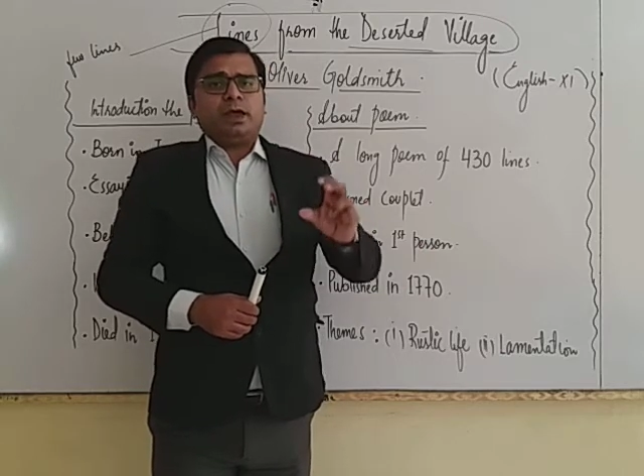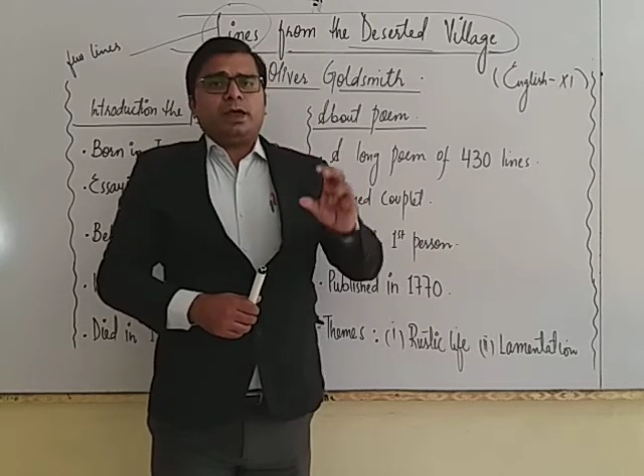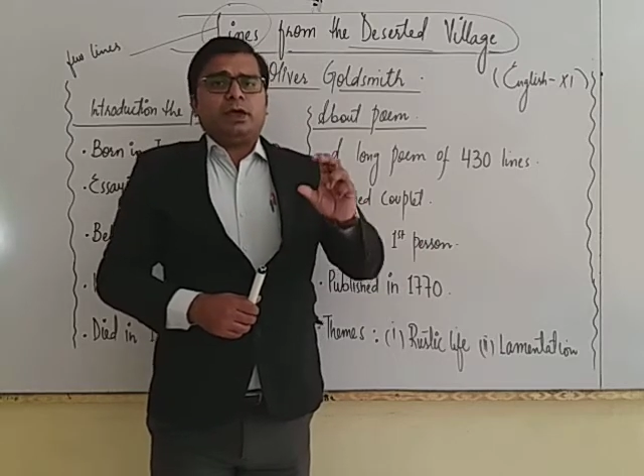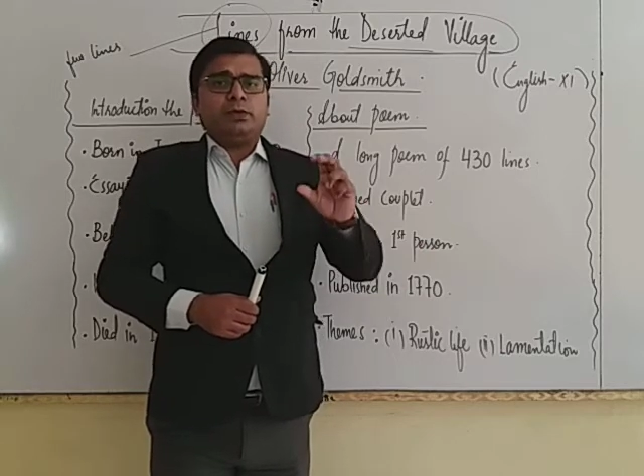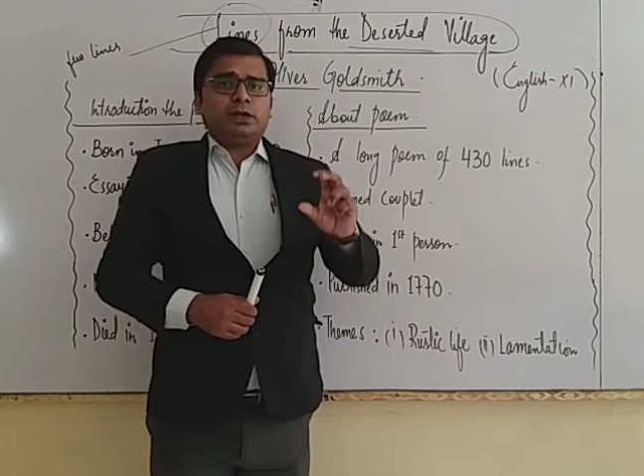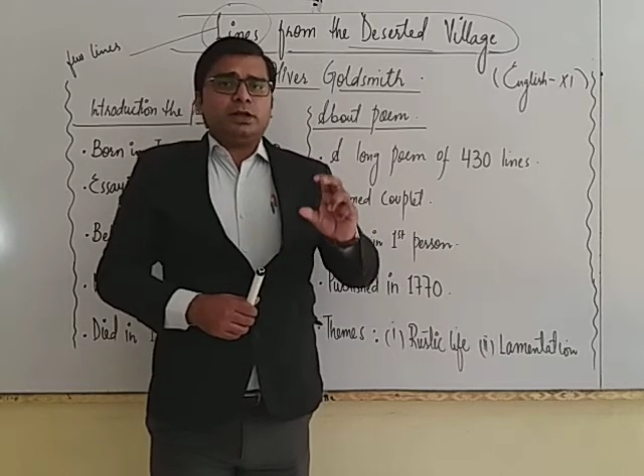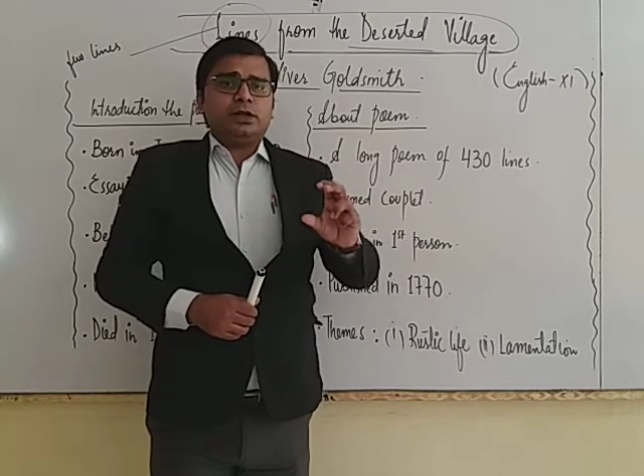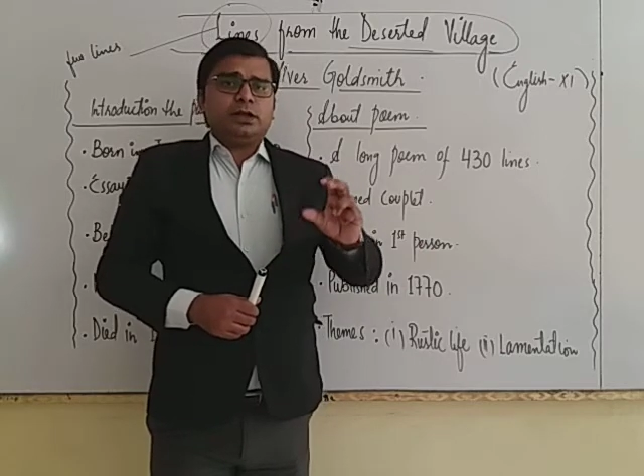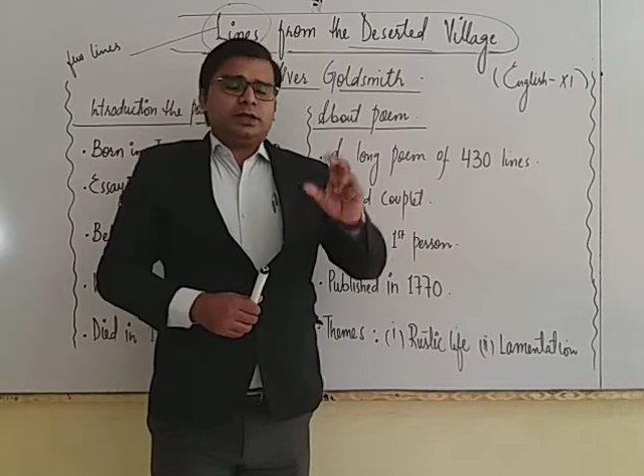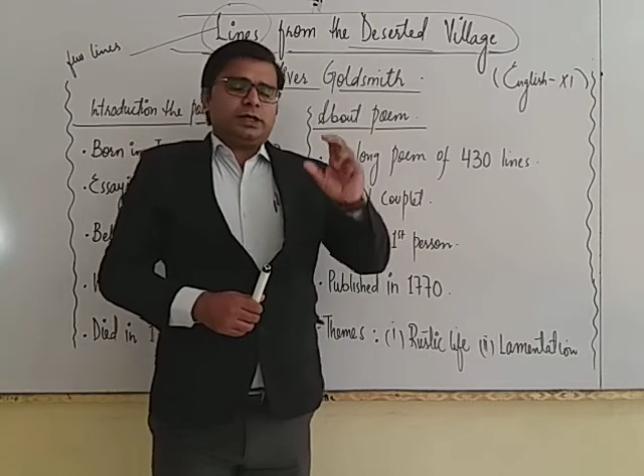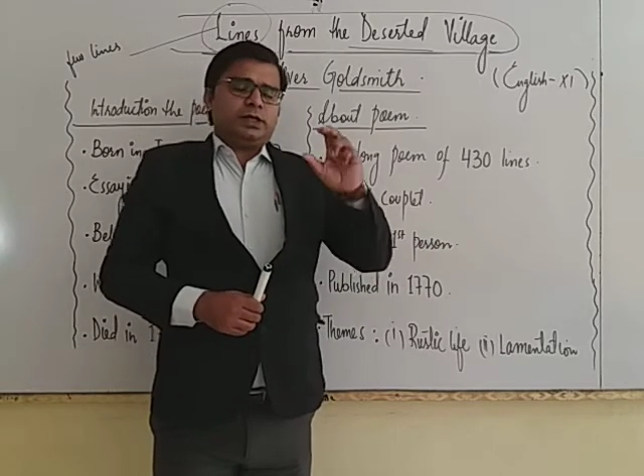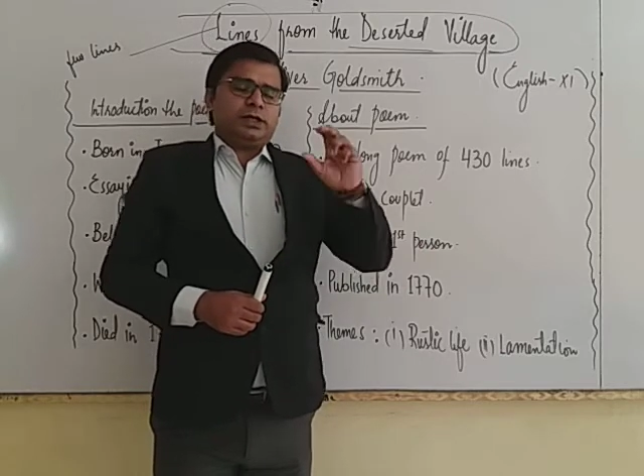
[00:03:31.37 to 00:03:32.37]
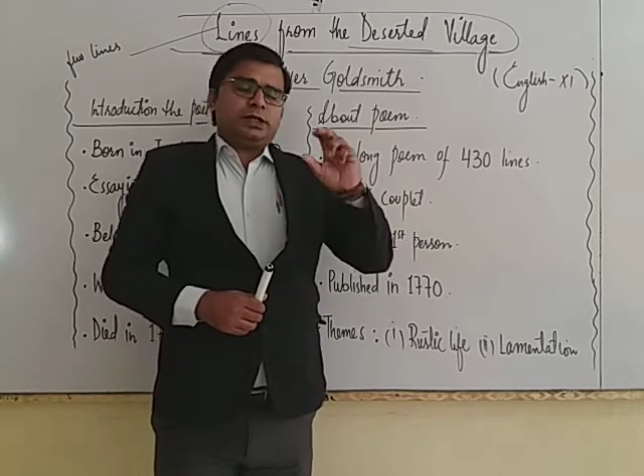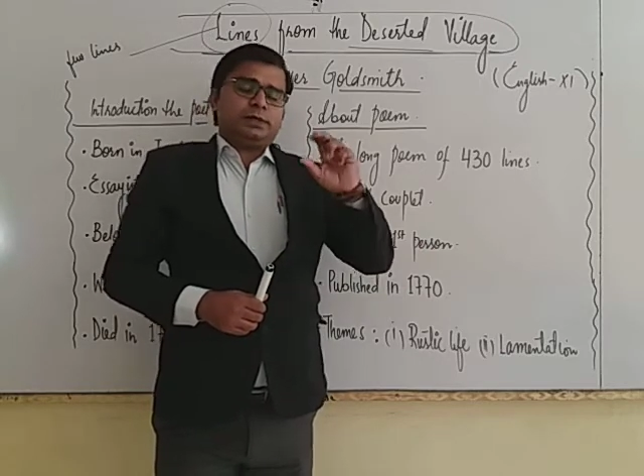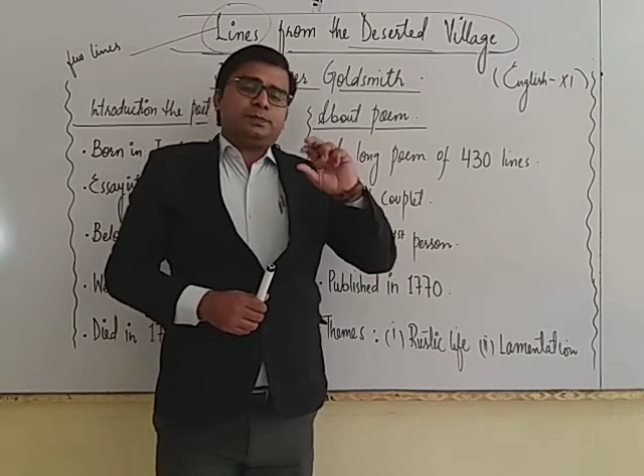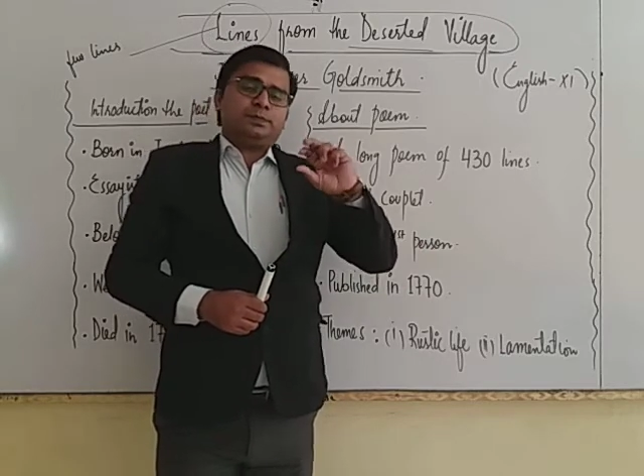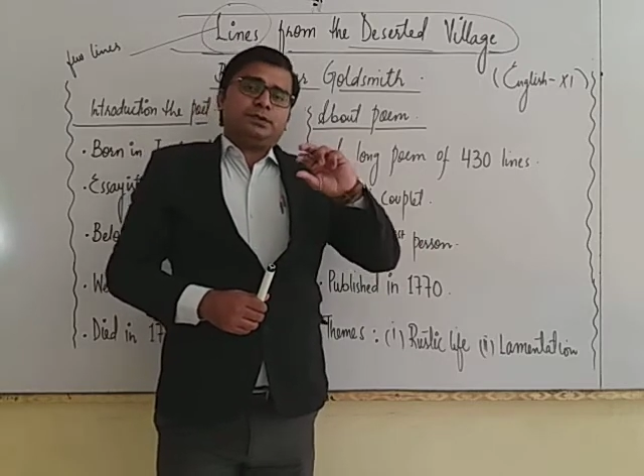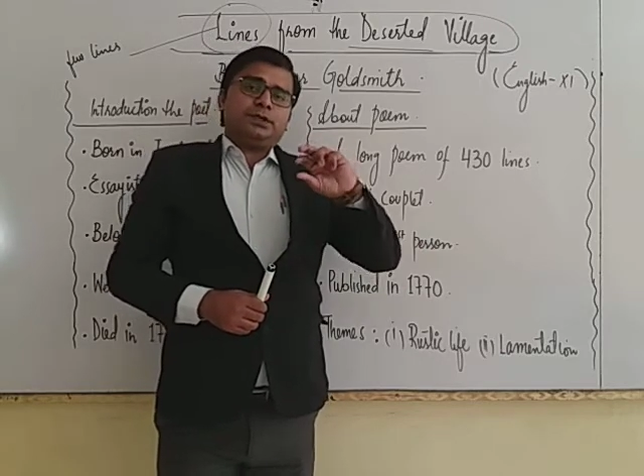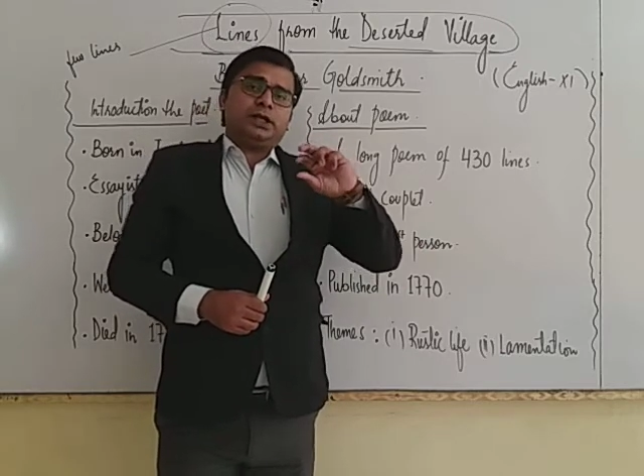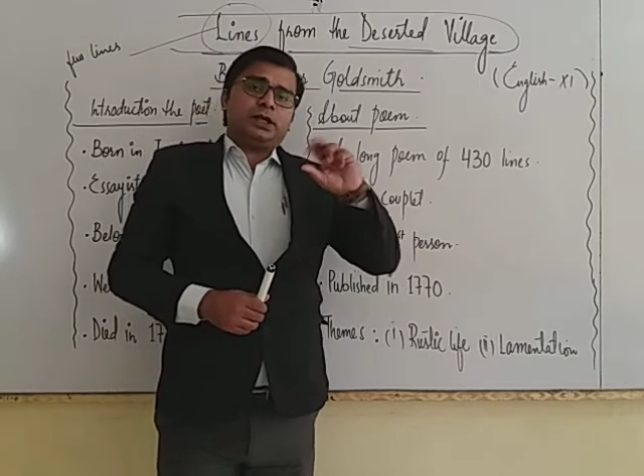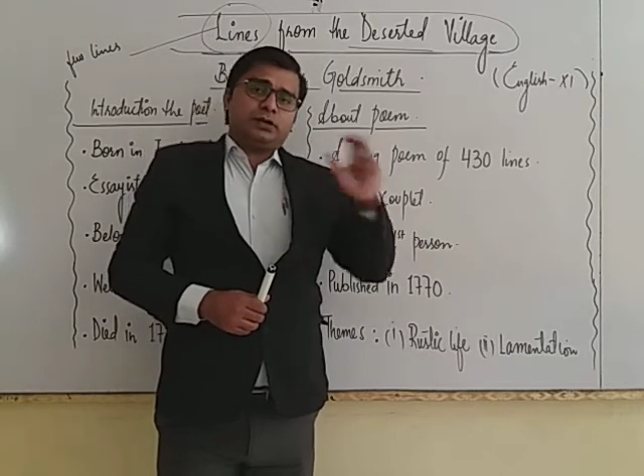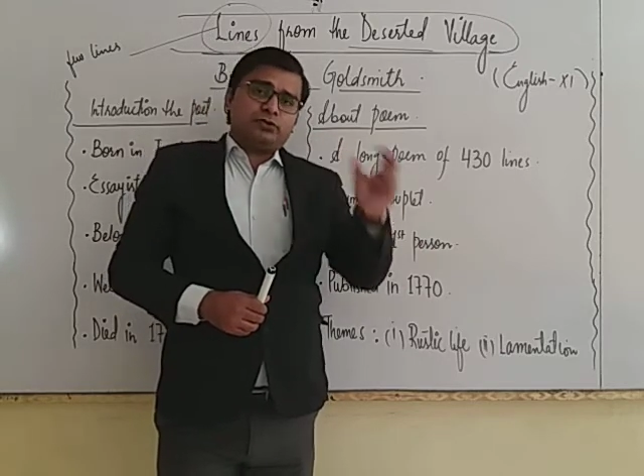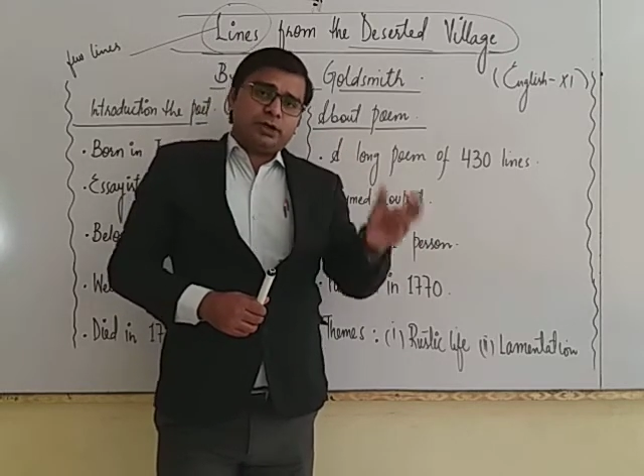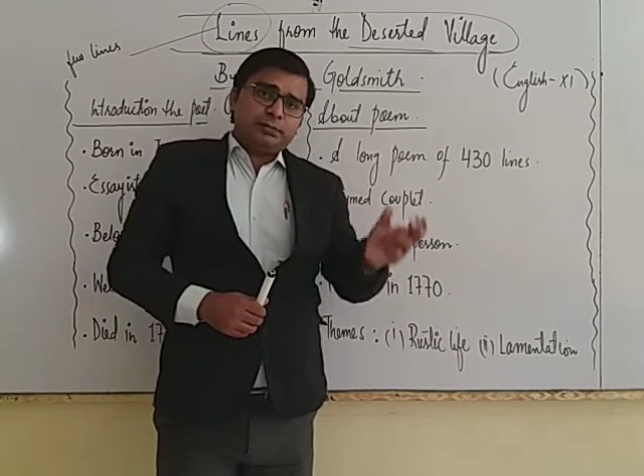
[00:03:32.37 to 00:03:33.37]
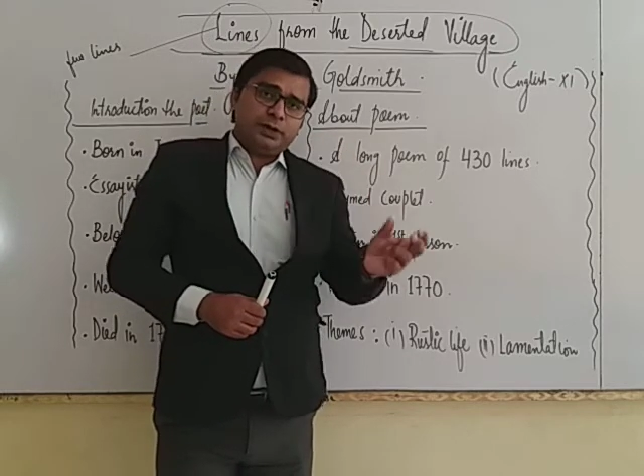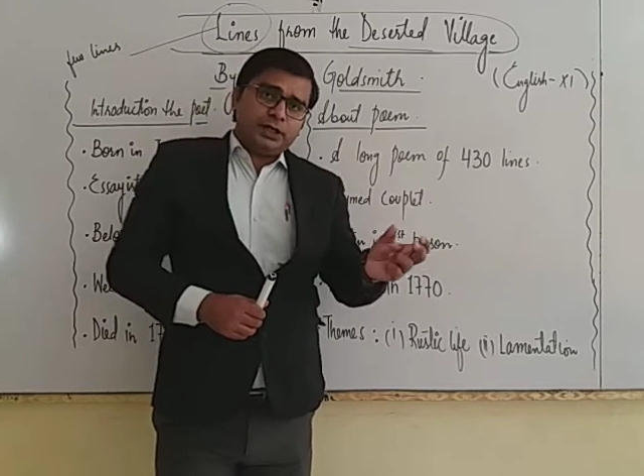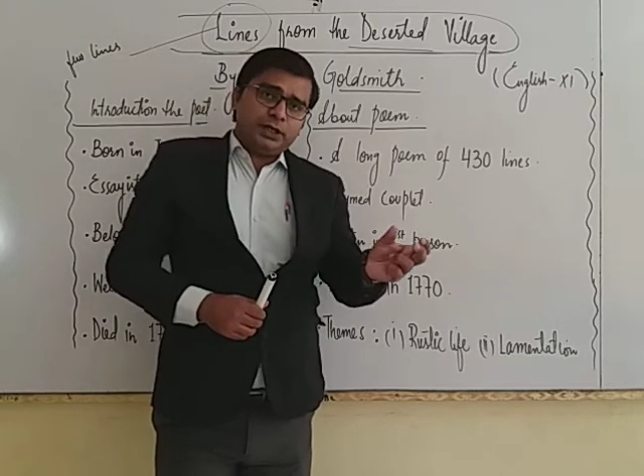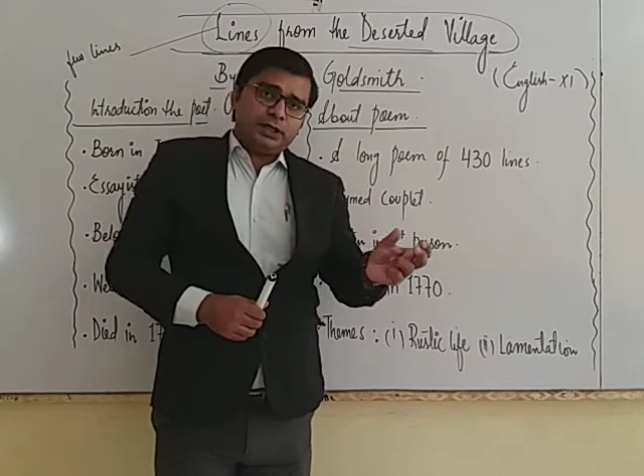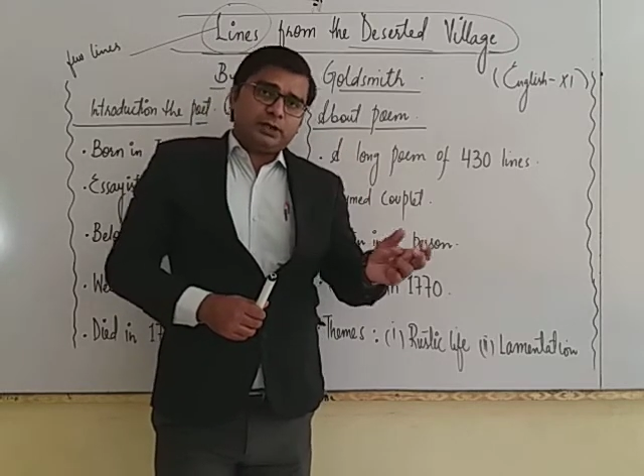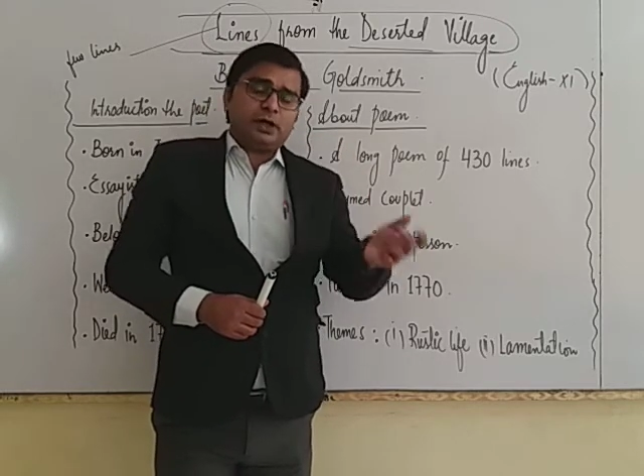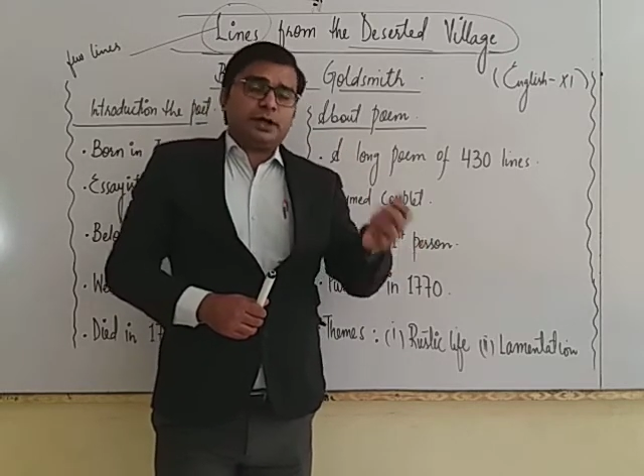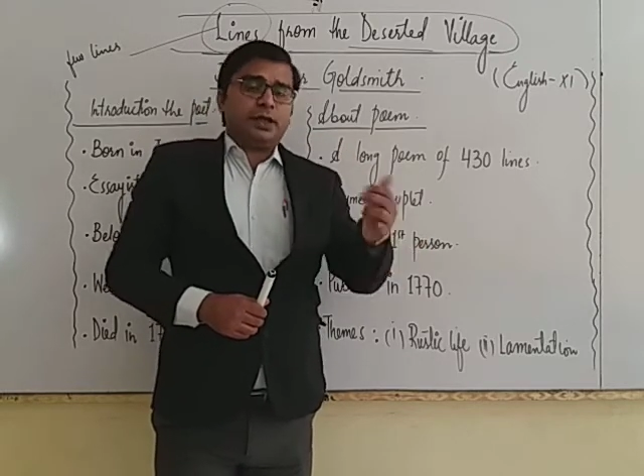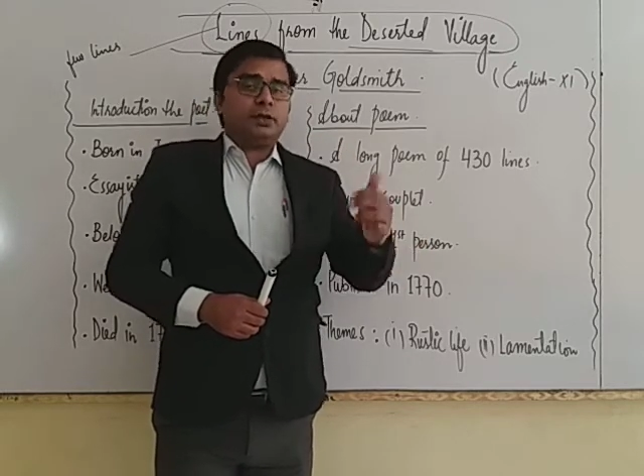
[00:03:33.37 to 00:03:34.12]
even the literal meaning or